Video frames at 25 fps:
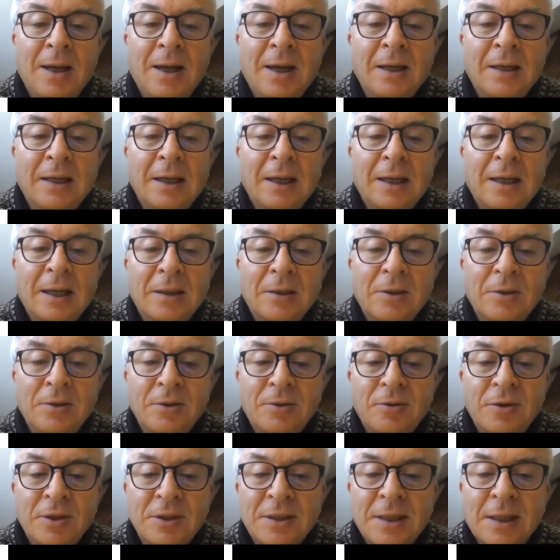and they get
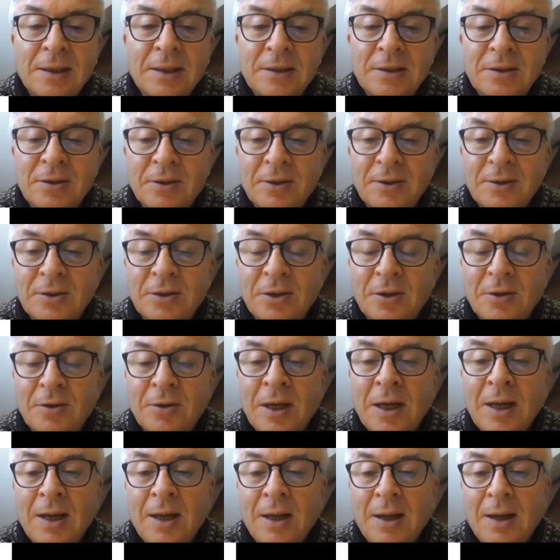good results also